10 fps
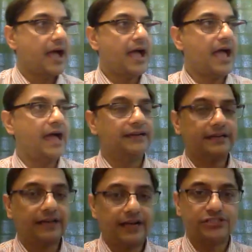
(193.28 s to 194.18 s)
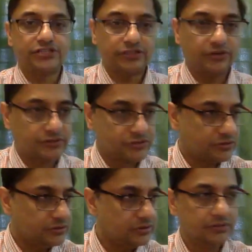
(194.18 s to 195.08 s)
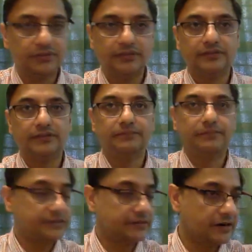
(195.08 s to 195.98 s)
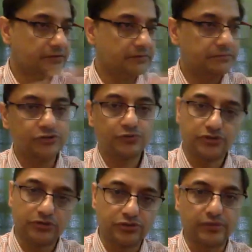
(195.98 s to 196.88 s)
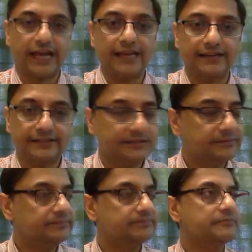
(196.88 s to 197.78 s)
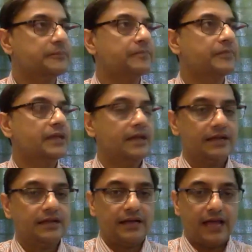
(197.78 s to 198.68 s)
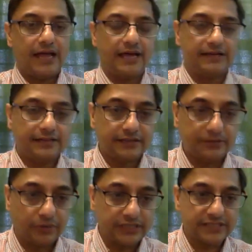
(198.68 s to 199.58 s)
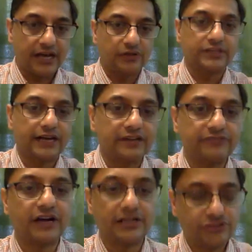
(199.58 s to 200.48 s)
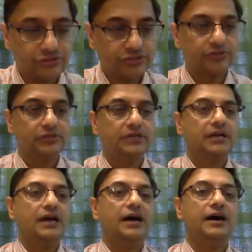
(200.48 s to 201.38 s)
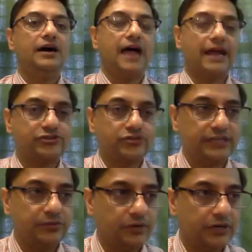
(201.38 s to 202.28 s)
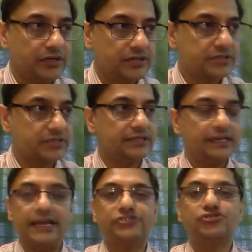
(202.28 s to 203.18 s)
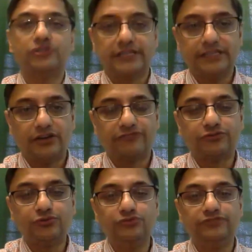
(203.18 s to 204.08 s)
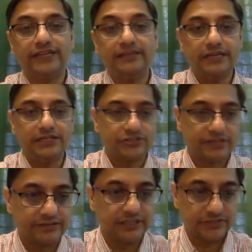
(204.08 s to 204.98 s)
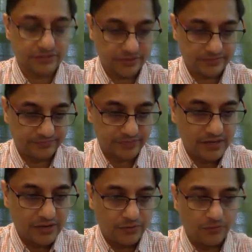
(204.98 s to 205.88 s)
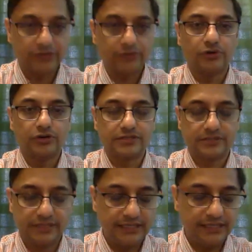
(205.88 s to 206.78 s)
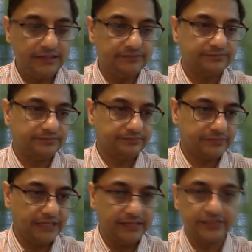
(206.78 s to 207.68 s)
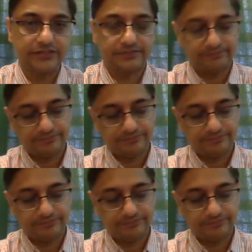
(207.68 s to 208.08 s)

And Kutch also, the bit round Bhuj was also an island. And what is now the Rann of Kutch uh, actually was the estuary of two very major rivers. One was the Indus,